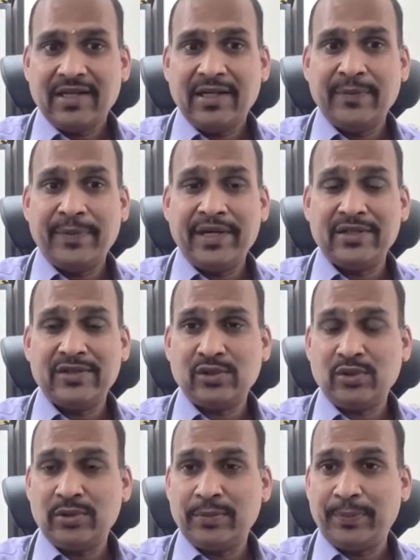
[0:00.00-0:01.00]
depends
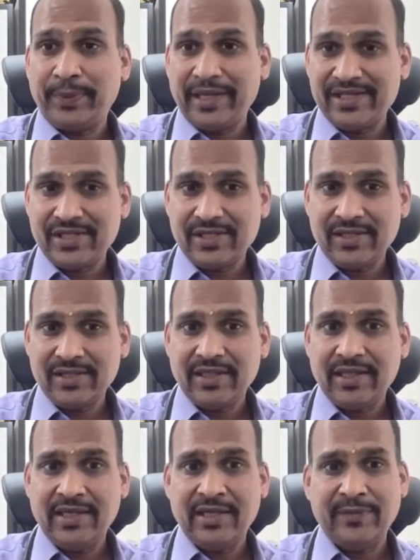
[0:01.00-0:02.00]
on pressure
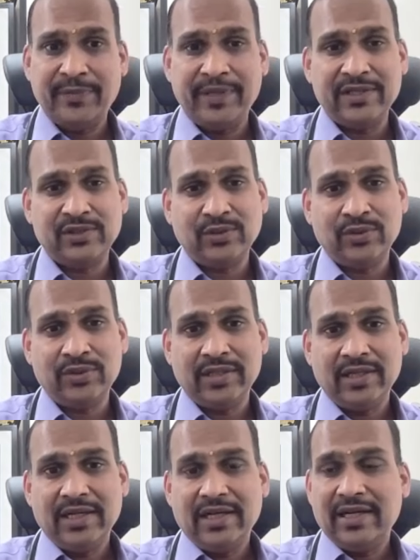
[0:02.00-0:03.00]
and depends on
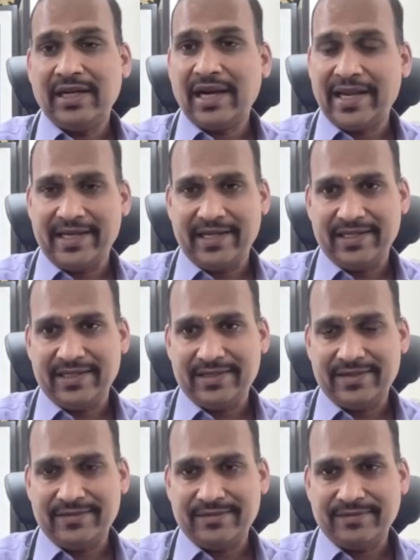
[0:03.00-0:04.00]
dryness.